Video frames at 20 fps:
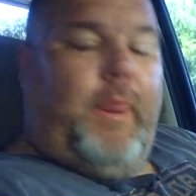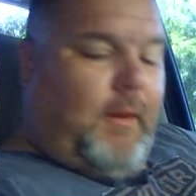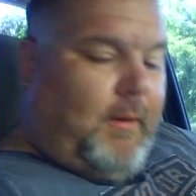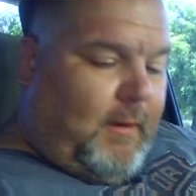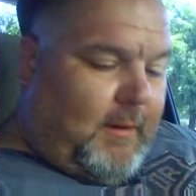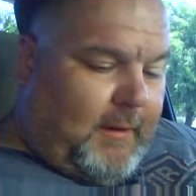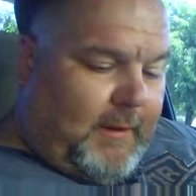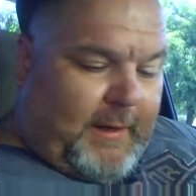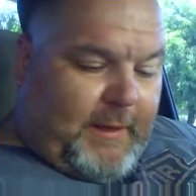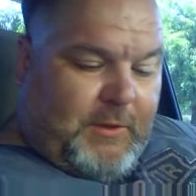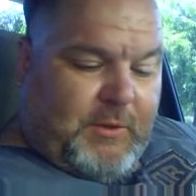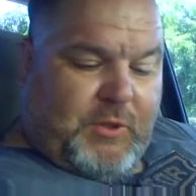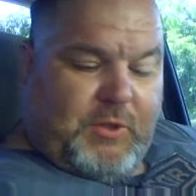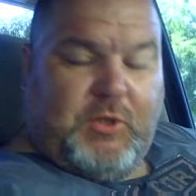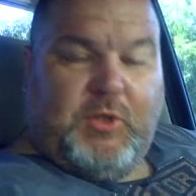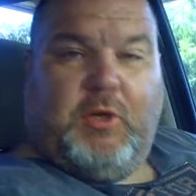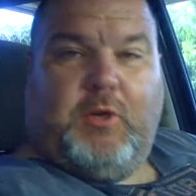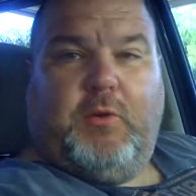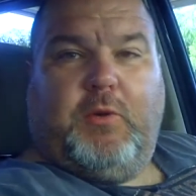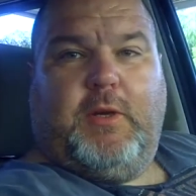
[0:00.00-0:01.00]
Alright,
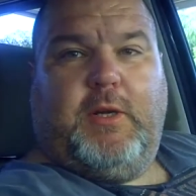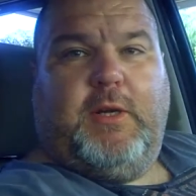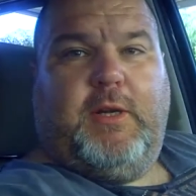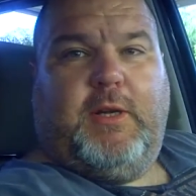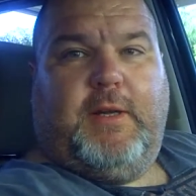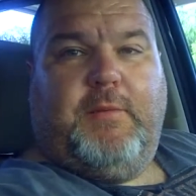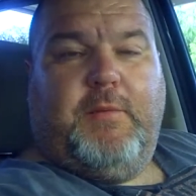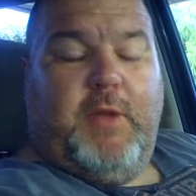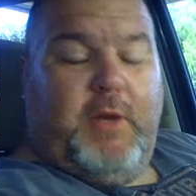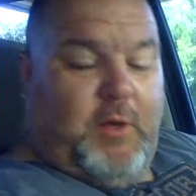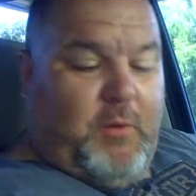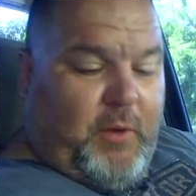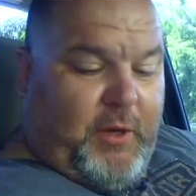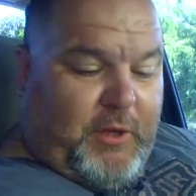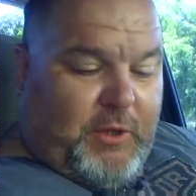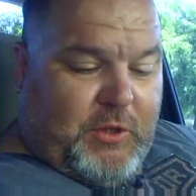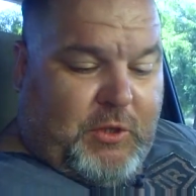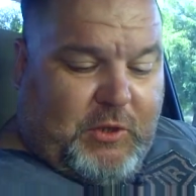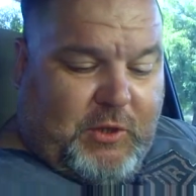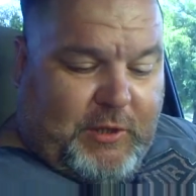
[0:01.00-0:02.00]
so
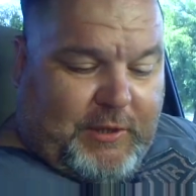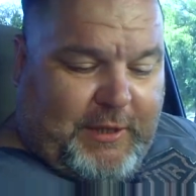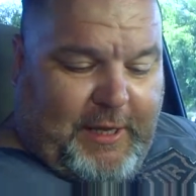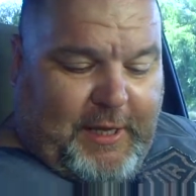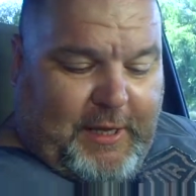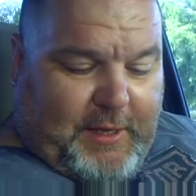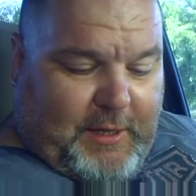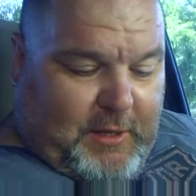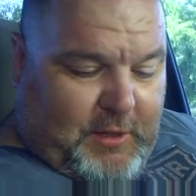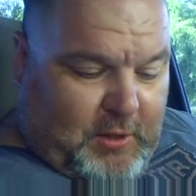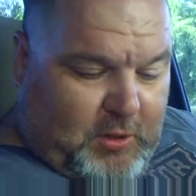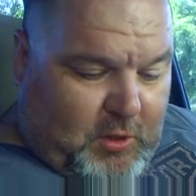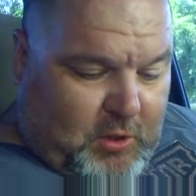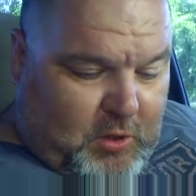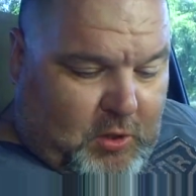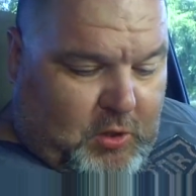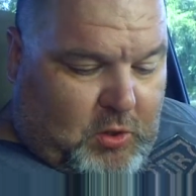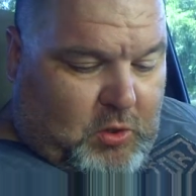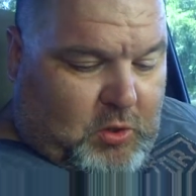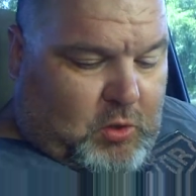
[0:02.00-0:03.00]
anyways, today
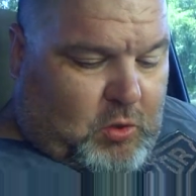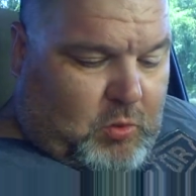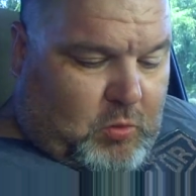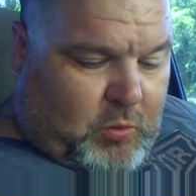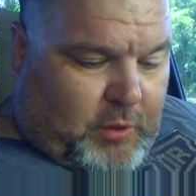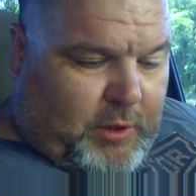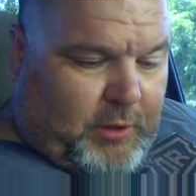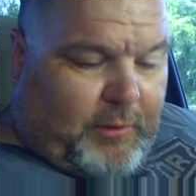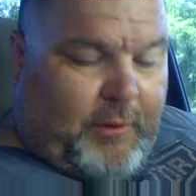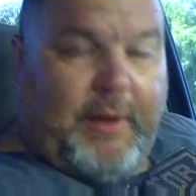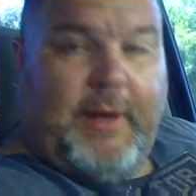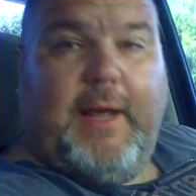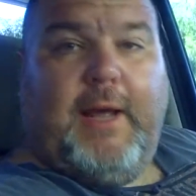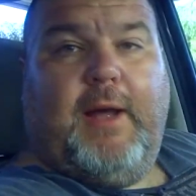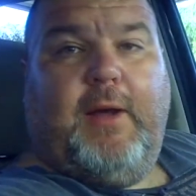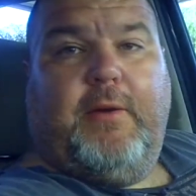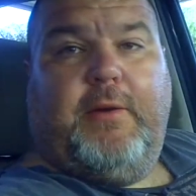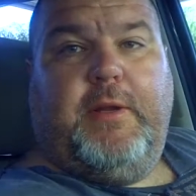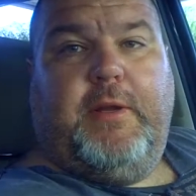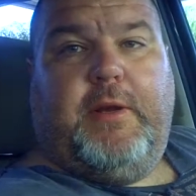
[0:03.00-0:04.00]
we are
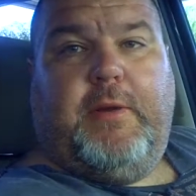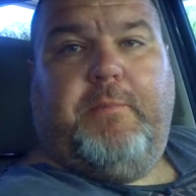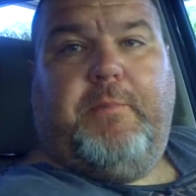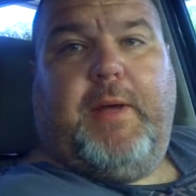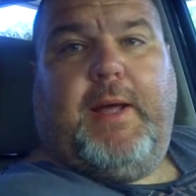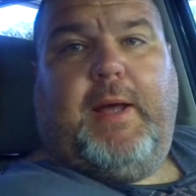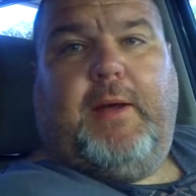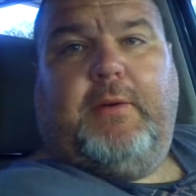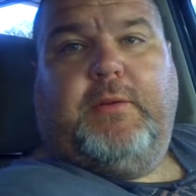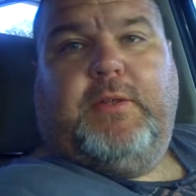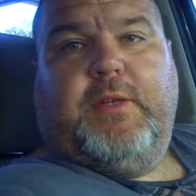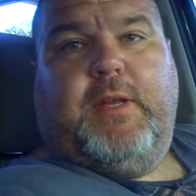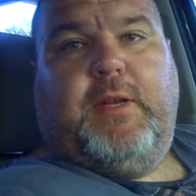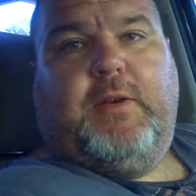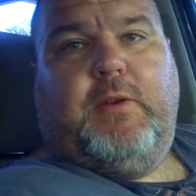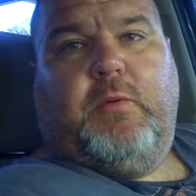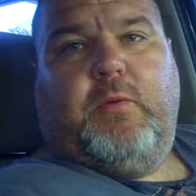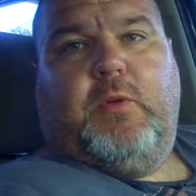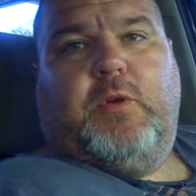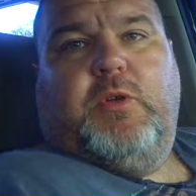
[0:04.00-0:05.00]
out and about on
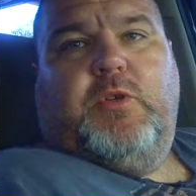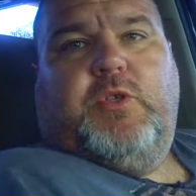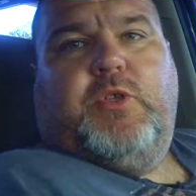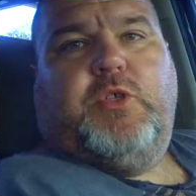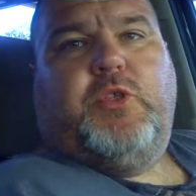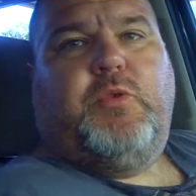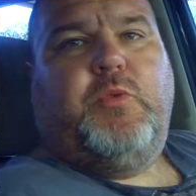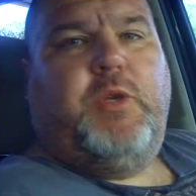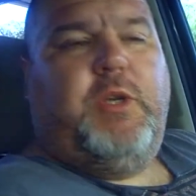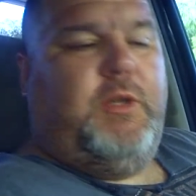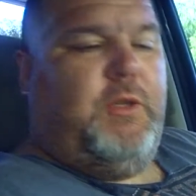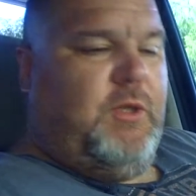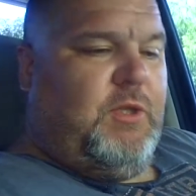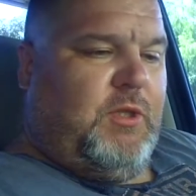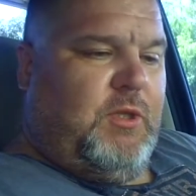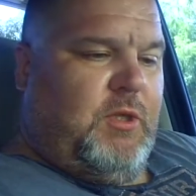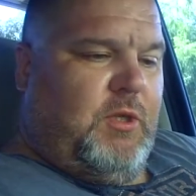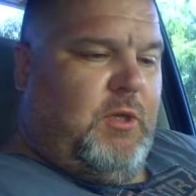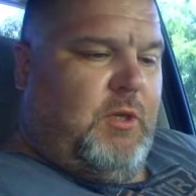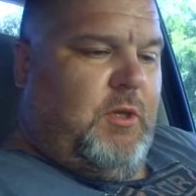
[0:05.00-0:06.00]
the
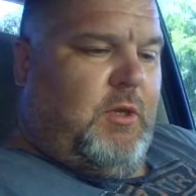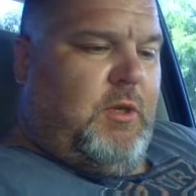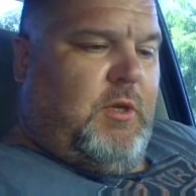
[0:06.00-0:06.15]
streets,